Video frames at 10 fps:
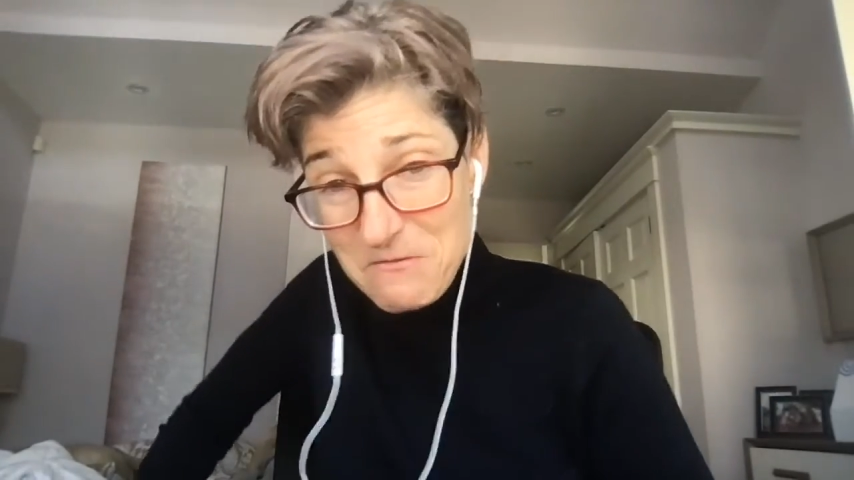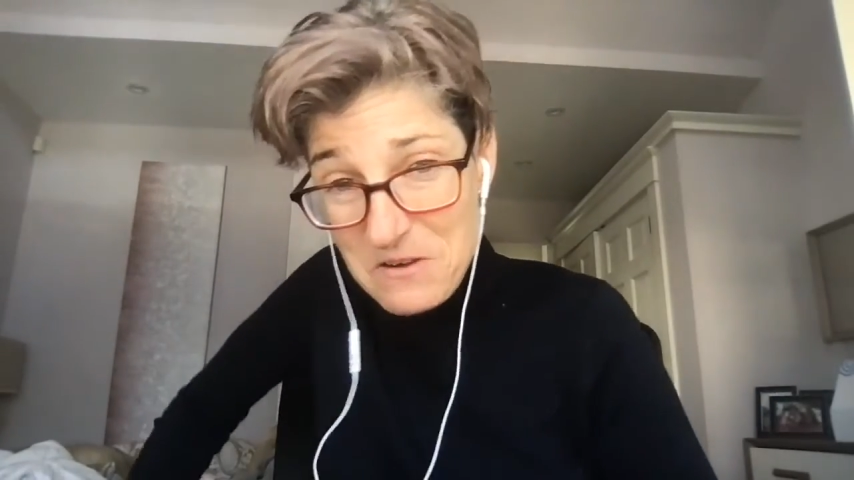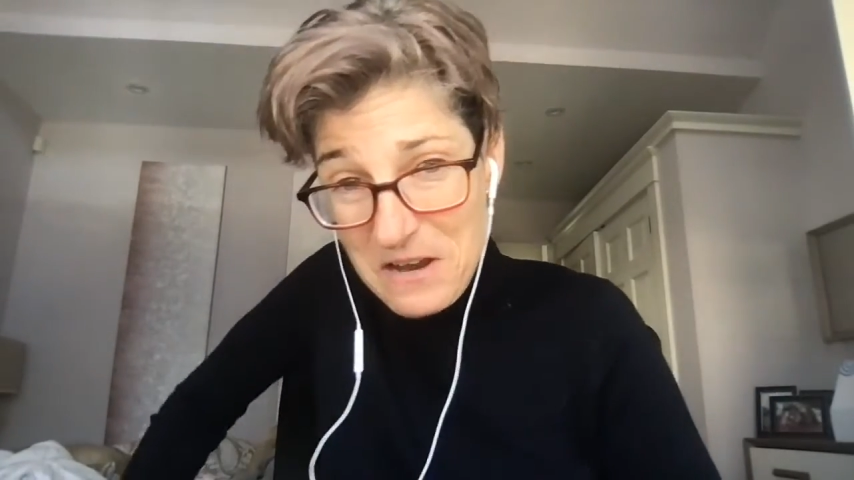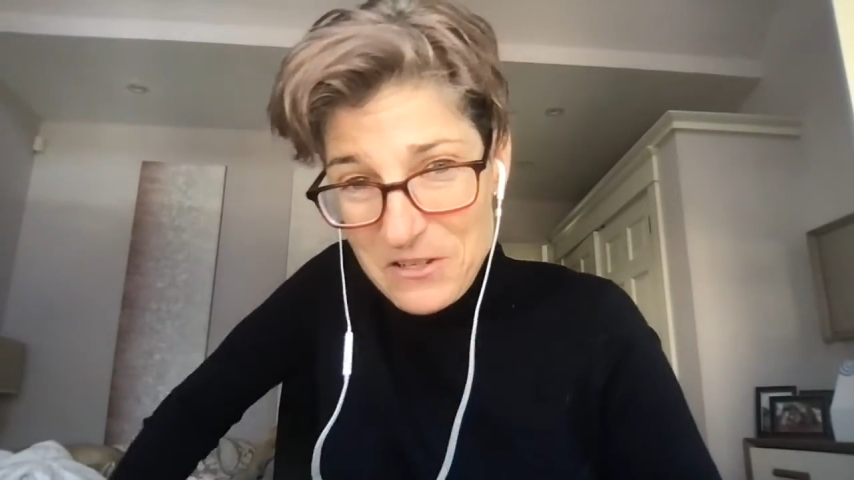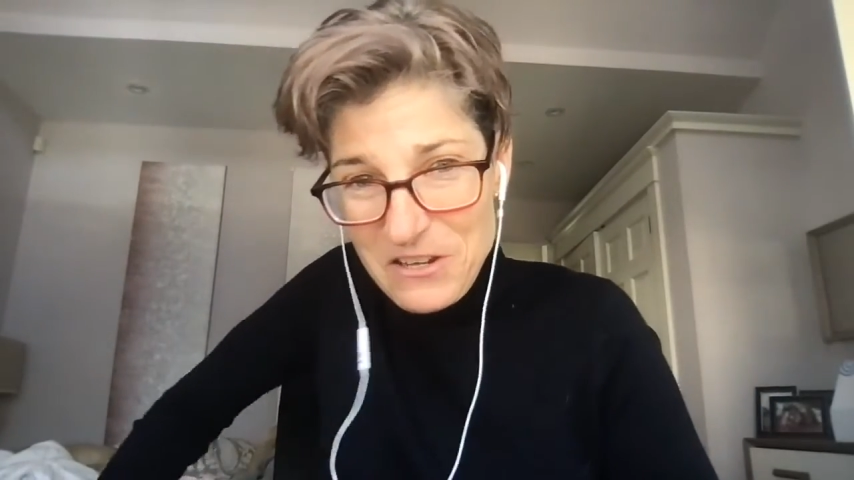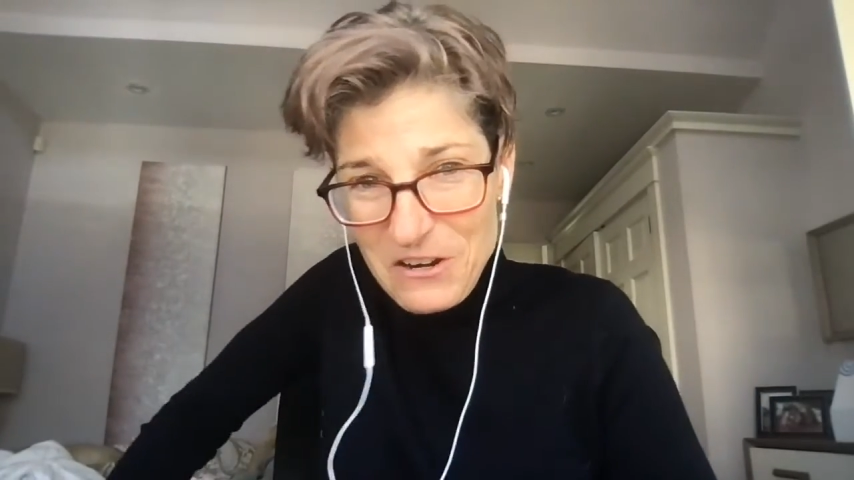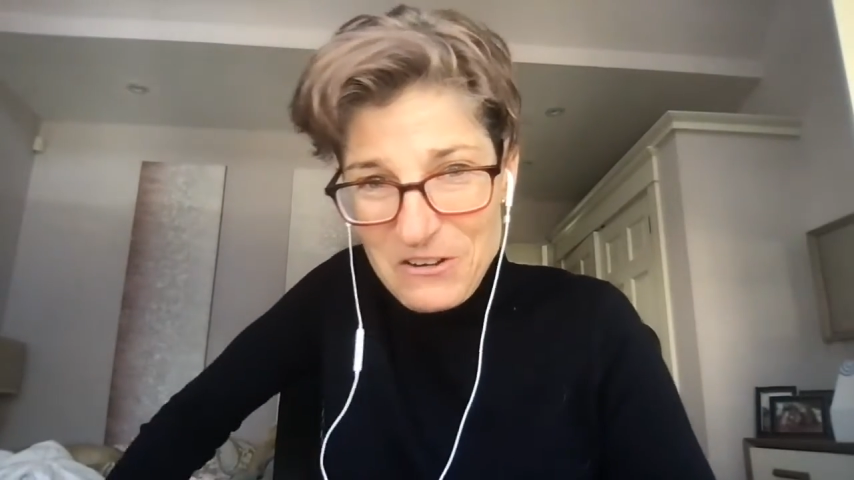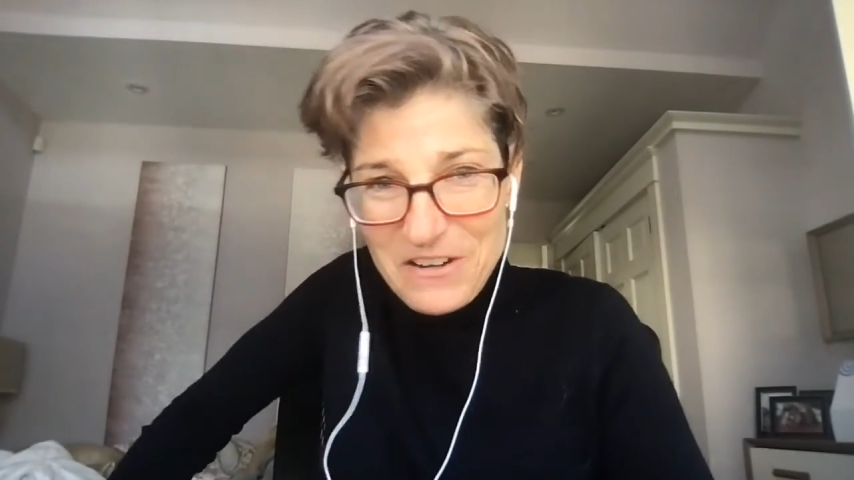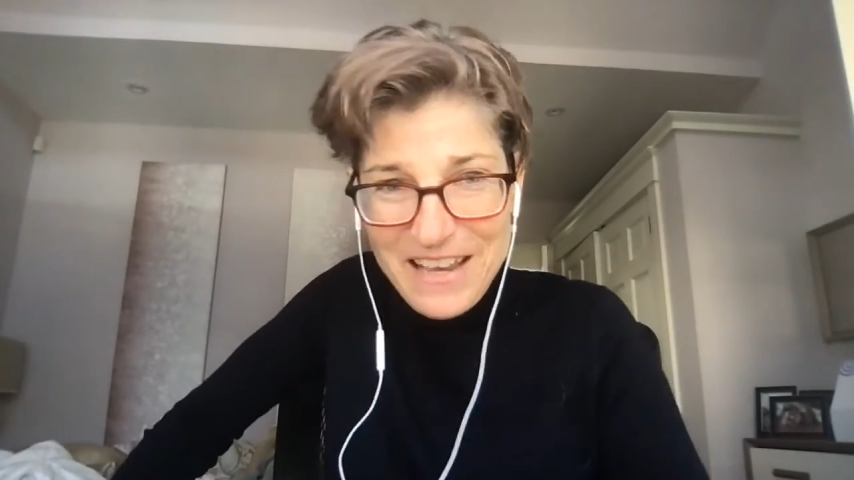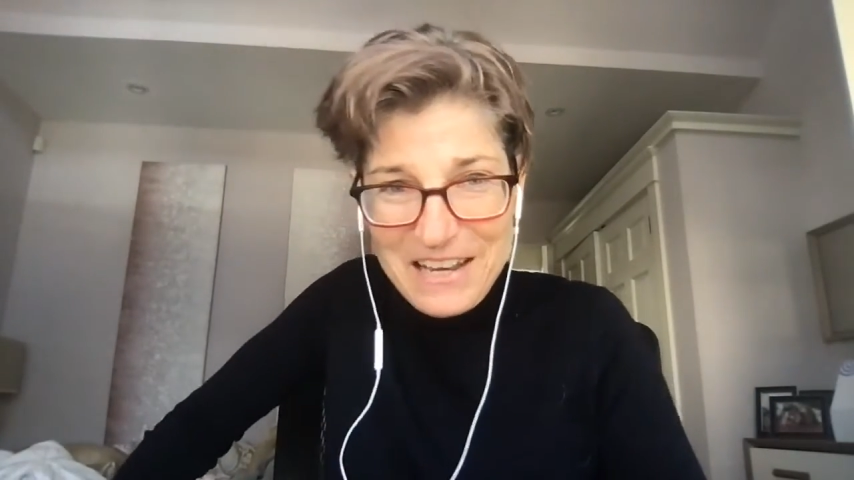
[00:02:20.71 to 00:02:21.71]
When I was younger,
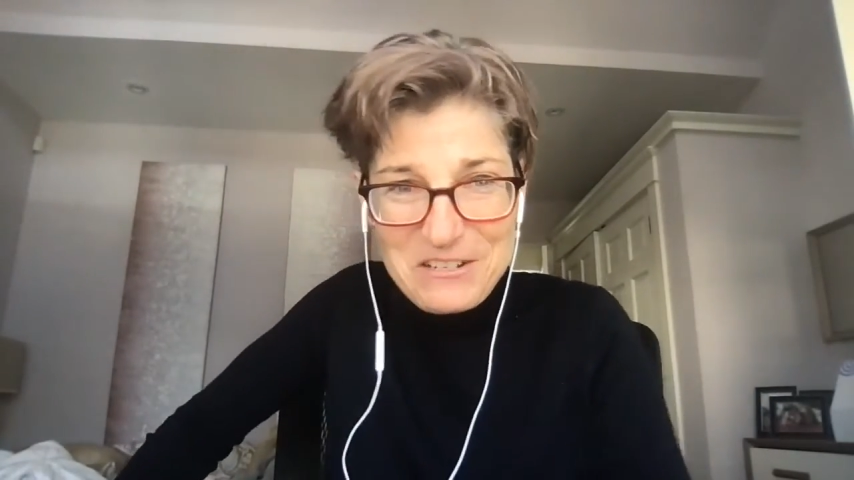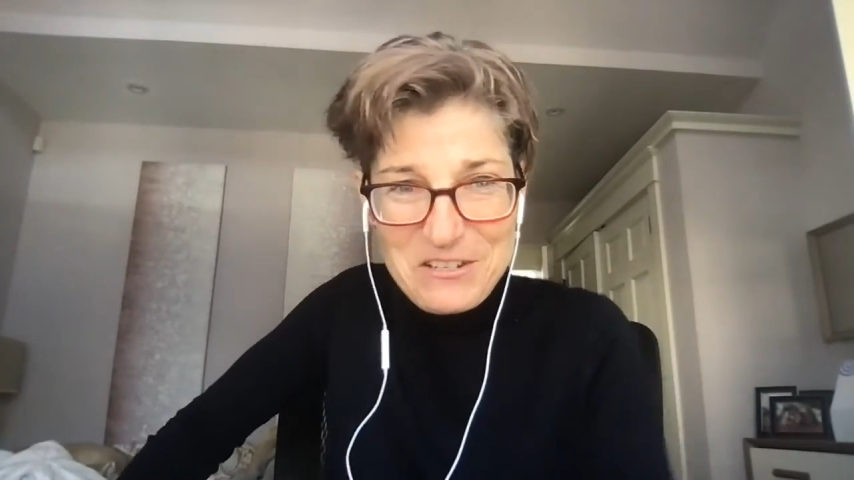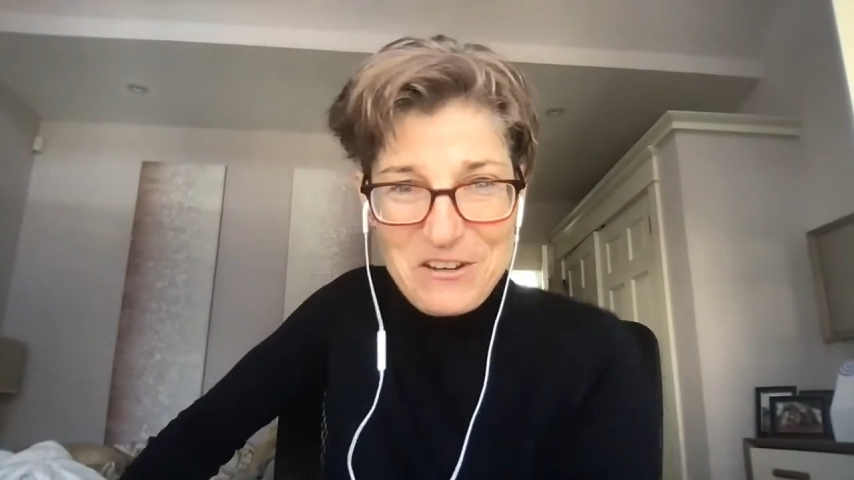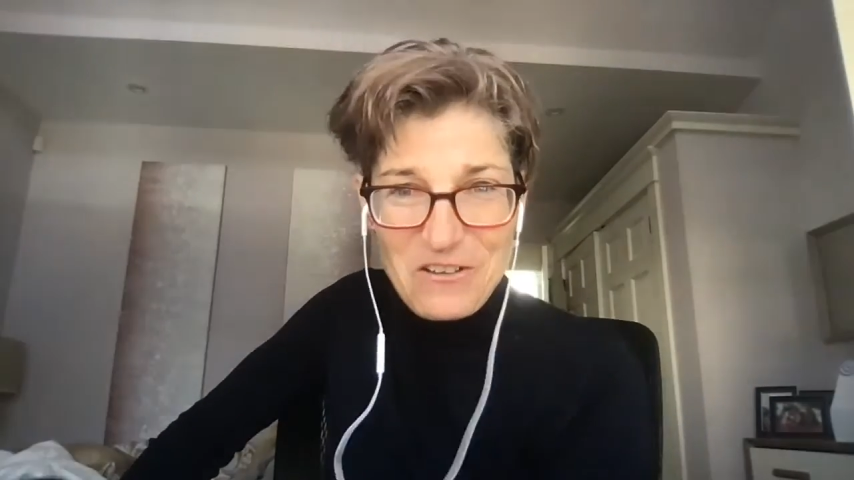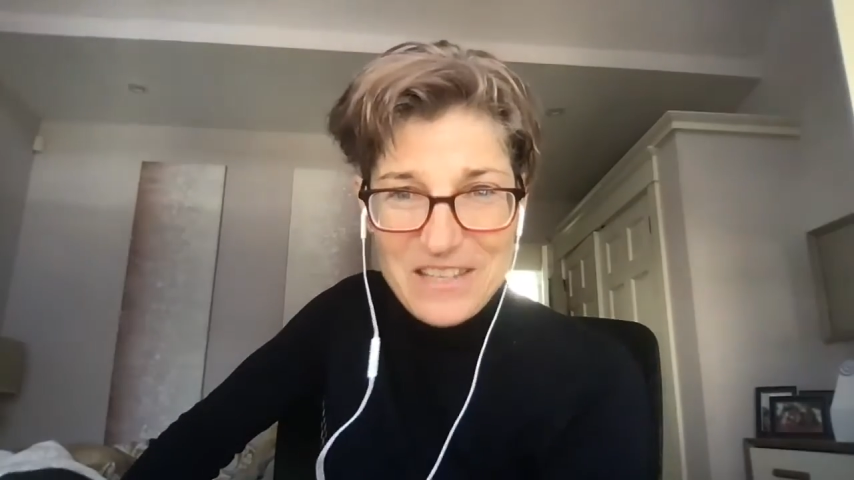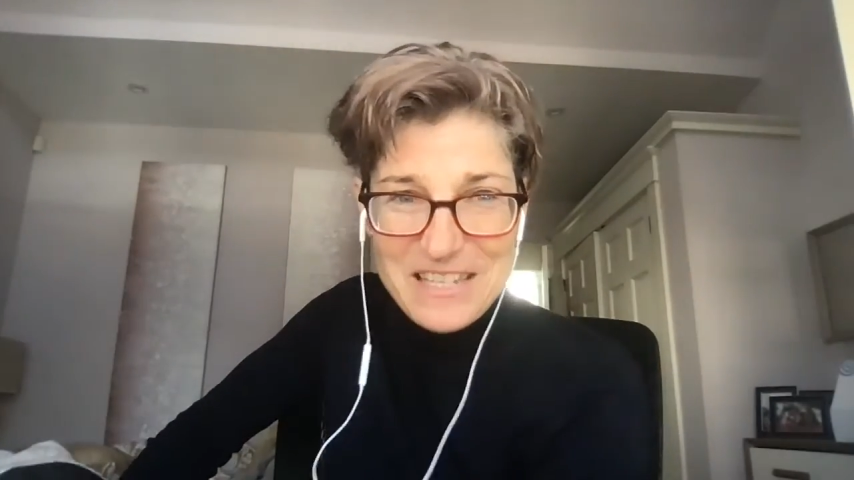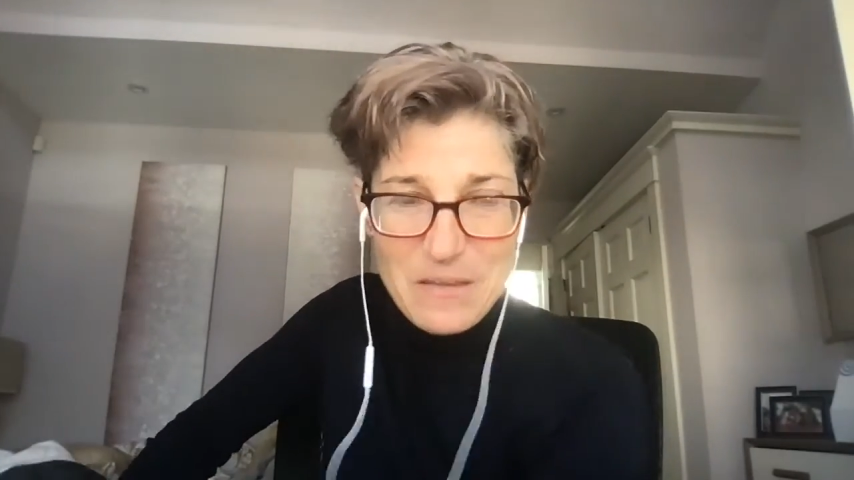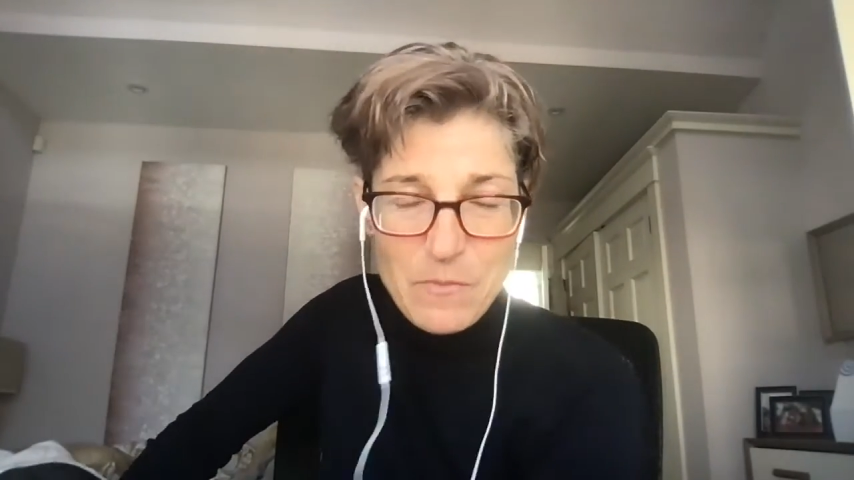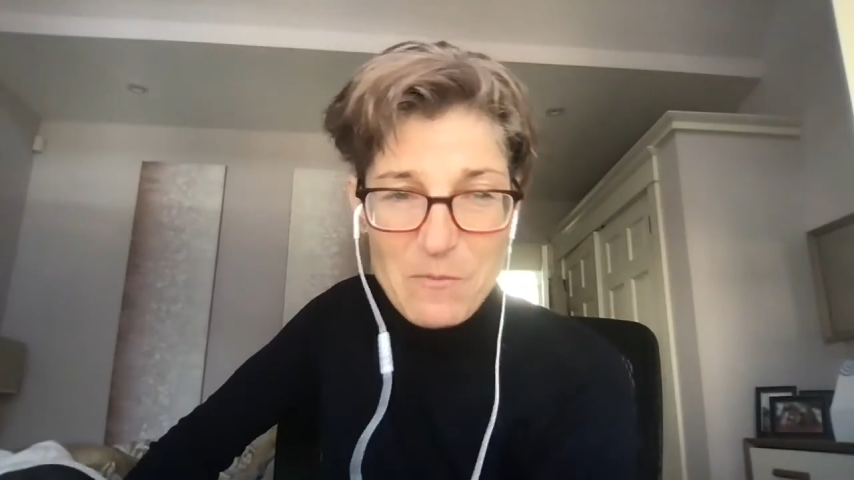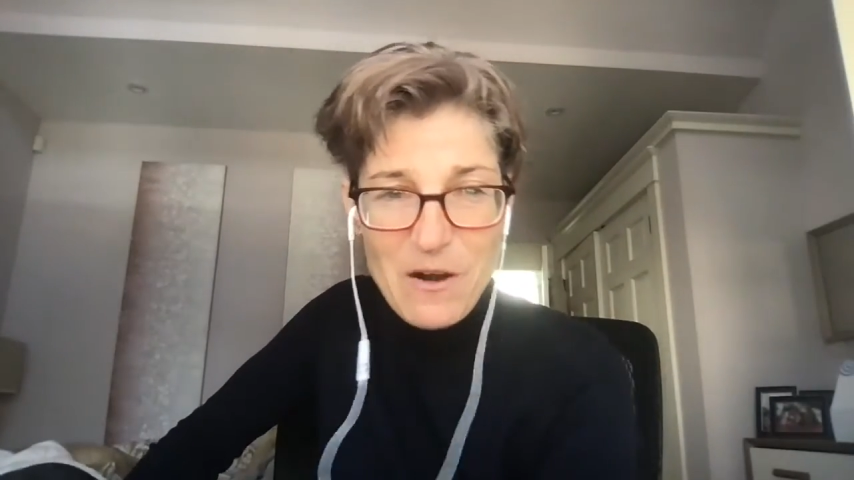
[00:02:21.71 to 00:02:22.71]
they just called it
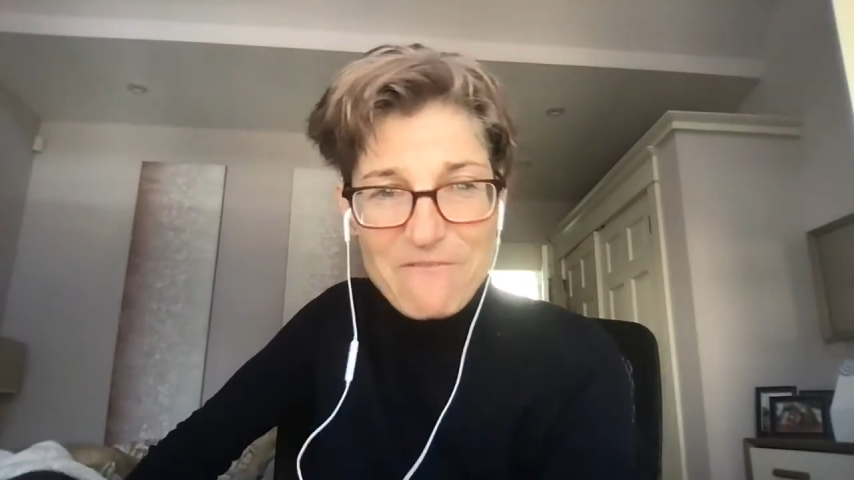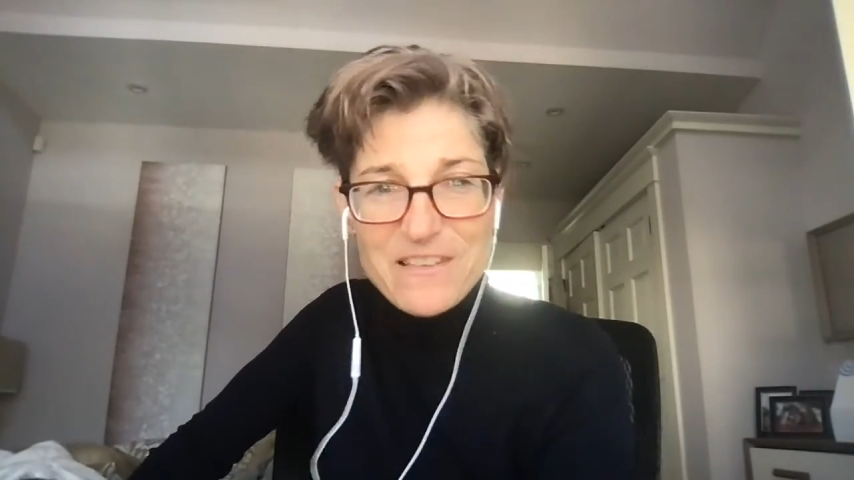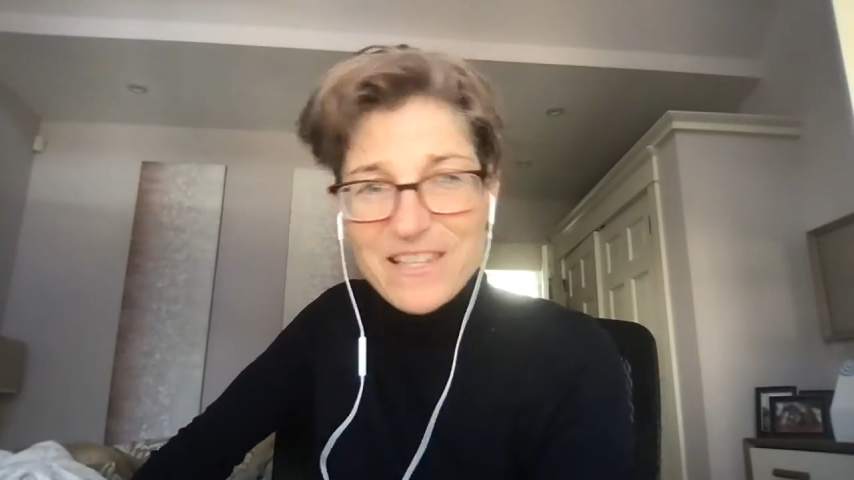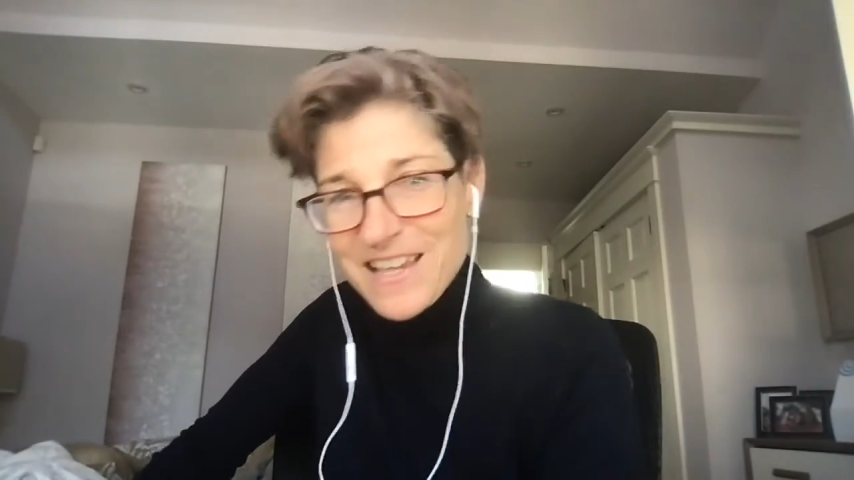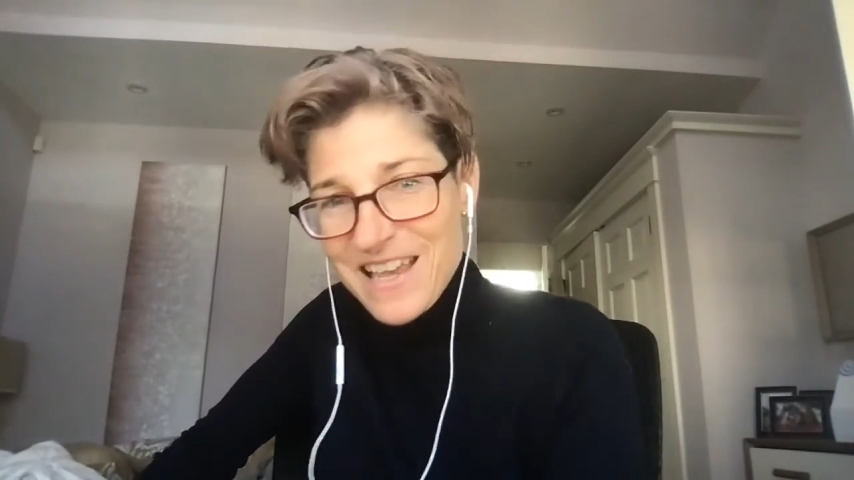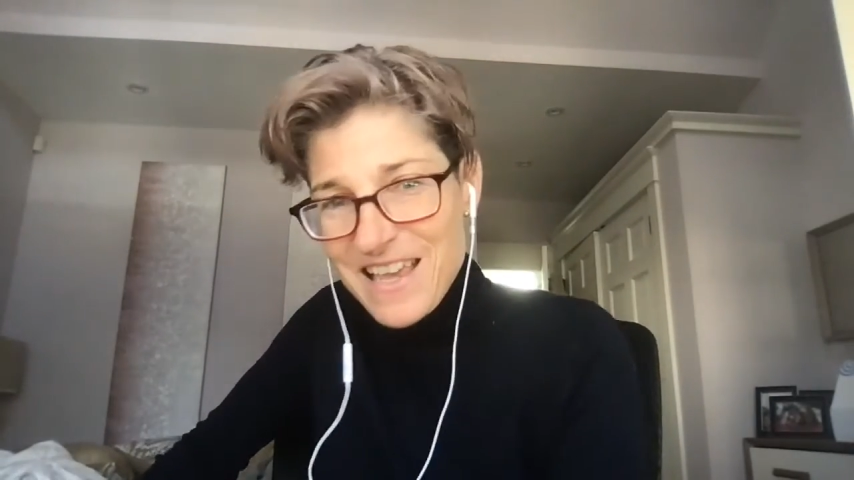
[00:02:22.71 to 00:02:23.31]
skipping breakfast.